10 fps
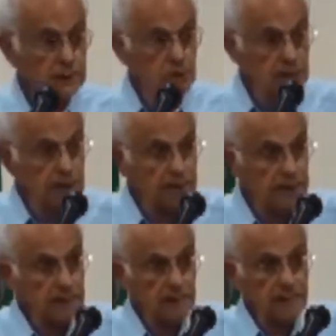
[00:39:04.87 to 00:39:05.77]
It
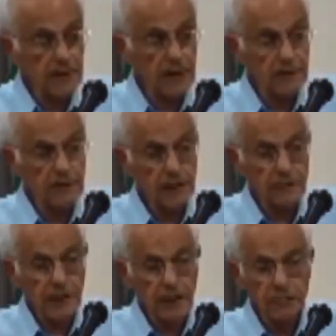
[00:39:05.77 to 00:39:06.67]
means that
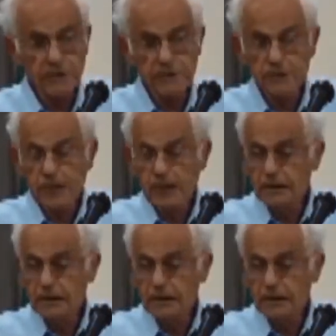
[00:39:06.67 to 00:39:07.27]
Abraham is